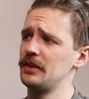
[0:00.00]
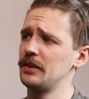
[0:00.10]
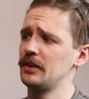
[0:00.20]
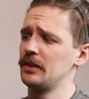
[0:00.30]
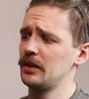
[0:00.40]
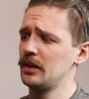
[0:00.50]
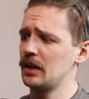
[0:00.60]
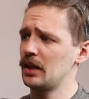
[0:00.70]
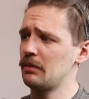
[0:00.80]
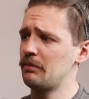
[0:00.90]
the
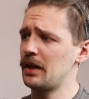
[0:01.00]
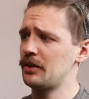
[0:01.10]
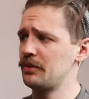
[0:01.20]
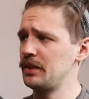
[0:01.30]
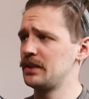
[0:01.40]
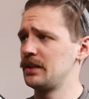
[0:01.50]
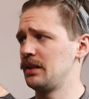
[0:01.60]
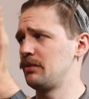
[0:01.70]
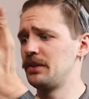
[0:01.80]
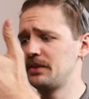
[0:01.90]
um, batteries
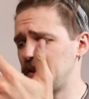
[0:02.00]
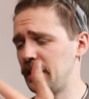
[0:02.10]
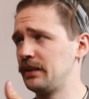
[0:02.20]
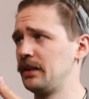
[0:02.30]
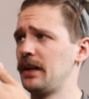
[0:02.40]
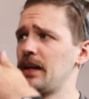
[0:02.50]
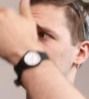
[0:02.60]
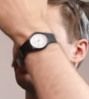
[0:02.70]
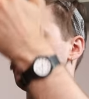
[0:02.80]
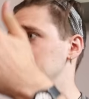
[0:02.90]
uh, weren't connected. I
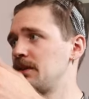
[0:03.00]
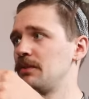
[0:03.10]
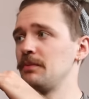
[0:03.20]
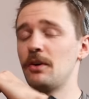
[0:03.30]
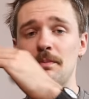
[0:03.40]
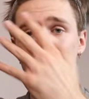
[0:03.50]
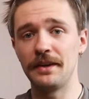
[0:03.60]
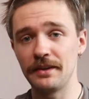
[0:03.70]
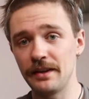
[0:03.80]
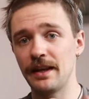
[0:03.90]
had to, you know, open
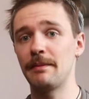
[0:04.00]
it all